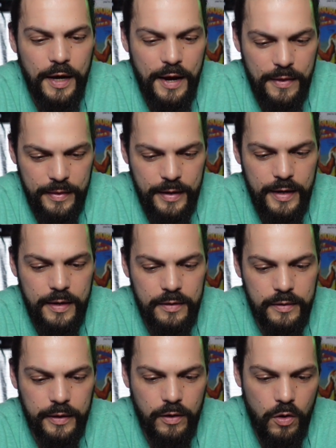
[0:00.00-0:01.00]
and
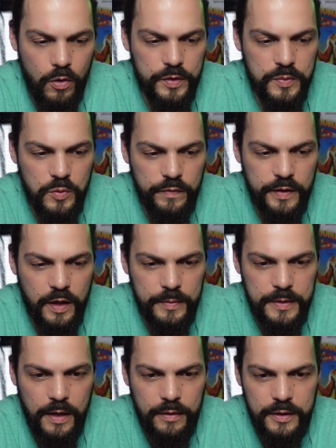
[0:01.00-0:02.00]
then, like, oh, this movie comes out,